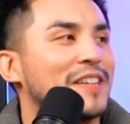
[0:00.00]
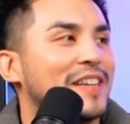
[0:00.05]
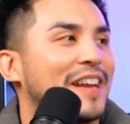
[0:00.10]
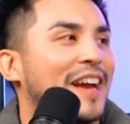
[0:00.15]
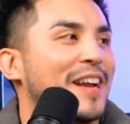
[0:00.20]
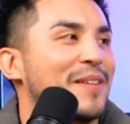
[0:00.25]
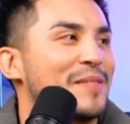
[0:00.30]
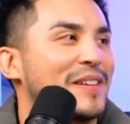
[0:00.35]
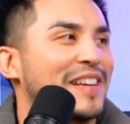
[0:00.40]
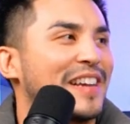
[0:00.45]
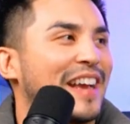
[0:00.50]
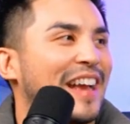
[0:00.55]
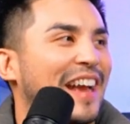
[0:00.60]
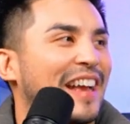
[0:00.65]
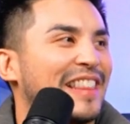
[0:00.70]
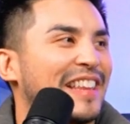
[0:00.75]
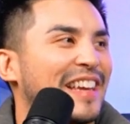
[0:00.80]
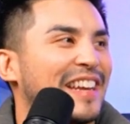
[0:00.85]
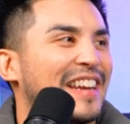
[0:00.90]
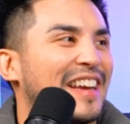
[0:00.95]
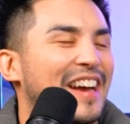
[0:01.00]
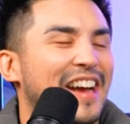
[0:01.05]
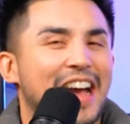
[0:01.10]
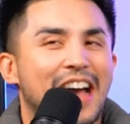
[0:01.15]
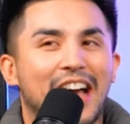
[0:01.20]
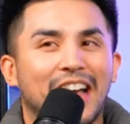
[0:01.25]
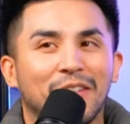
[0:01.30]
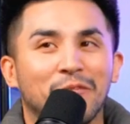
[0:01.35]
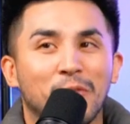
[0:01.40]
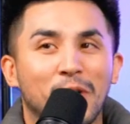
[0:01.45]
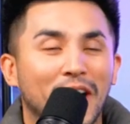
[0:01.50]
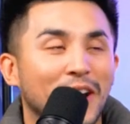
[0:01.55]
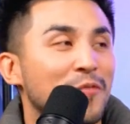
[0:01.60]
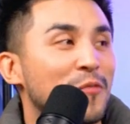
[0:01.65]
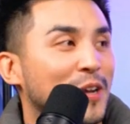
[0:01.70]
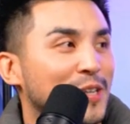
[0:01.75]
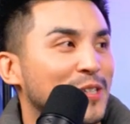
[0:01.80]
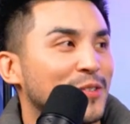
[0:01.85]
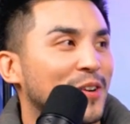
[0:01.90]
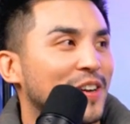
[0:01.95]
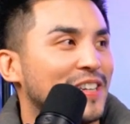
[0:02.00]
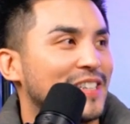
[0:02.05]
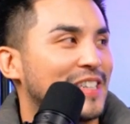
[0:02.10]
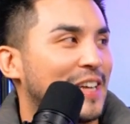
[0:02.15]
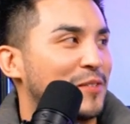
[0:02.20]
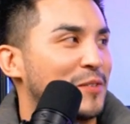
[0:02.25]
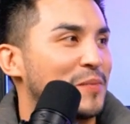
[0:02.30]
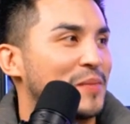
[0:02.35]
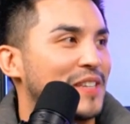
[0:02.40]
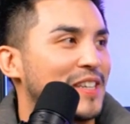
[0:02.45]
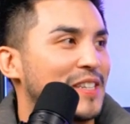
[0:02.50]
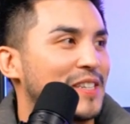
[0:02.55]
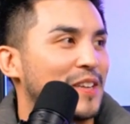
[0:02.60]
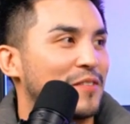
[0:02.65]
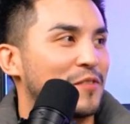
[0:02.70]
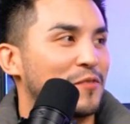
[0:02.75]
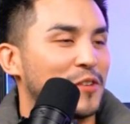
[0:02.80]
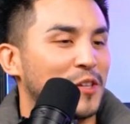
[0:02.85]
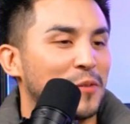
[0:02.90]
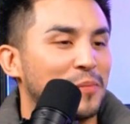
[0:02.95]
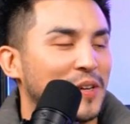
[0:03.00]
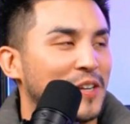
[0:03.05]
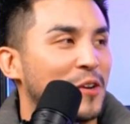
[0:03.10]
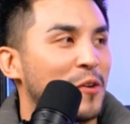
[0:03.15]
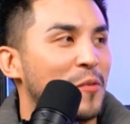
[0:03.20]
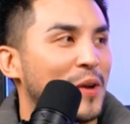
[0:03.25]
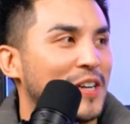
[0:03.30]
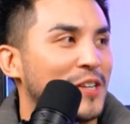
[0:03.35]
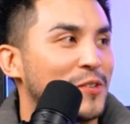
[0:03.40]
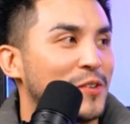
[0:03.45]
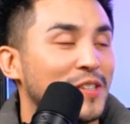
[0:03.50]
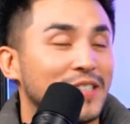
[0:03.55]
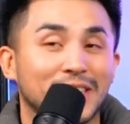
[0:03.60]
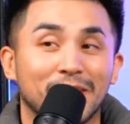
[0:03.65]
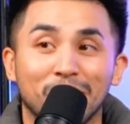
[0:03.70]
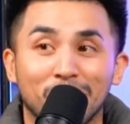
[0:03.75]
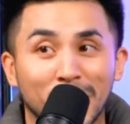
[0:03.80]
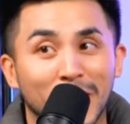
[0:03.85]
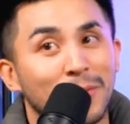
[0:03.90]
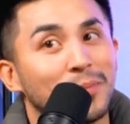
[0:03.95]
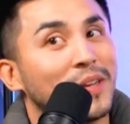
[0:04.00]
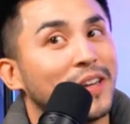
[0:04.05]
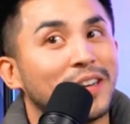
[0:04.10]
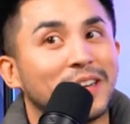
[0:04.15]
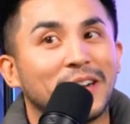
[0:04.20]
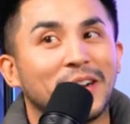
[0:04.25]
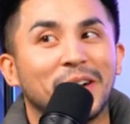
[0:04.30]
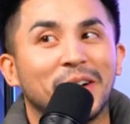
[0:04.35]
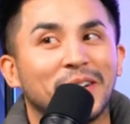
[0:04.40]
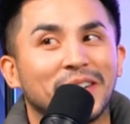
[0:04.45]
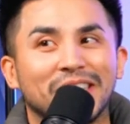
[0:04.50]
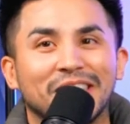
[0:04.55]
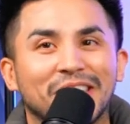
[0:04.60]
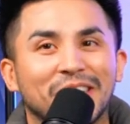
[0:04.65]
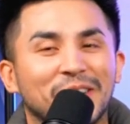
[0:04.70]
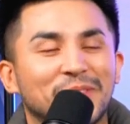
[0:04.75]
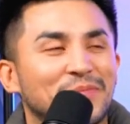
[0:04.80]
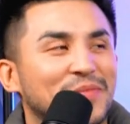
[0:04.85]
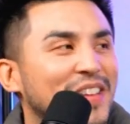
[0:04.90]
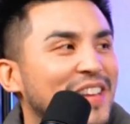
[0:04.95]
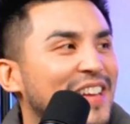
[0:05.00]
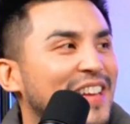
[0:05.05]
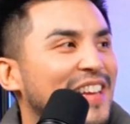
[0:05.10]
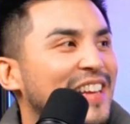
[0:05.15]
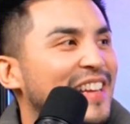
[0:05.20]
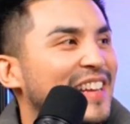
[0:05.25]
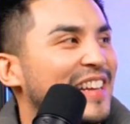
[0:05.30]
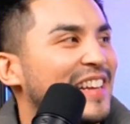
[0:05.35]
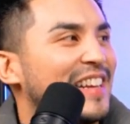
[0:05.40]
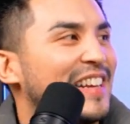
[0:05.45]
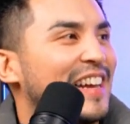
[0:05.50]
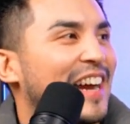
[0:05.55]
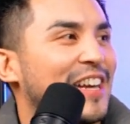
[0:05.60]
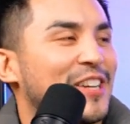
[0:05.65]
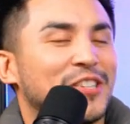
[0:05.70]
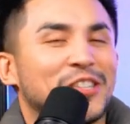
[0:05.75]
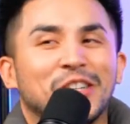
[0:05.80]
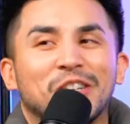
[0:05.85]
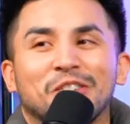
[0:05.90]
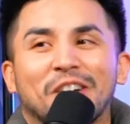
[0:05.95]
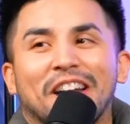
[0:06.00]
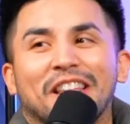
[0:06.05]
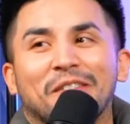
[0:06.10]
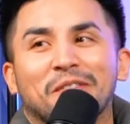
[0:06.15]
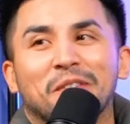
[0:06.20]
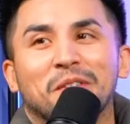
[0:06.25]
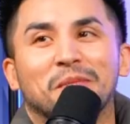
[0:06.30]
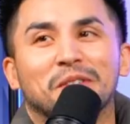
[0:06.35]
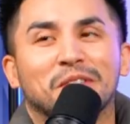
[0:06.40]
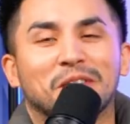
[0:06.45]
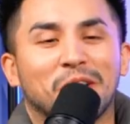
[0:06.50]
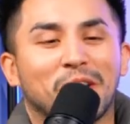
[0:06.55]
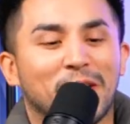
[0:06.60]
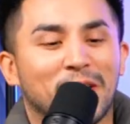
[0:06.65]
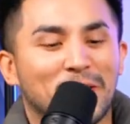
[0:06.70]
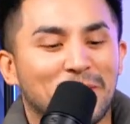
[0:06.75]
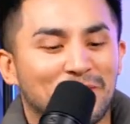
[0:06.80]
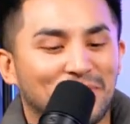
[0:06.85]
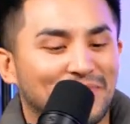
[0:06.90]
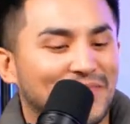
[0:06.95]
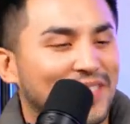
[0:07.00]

denied me. And then one restaurant accepted me, this Filipino waitress. Filipino, you know, I should have tried that for the fan art.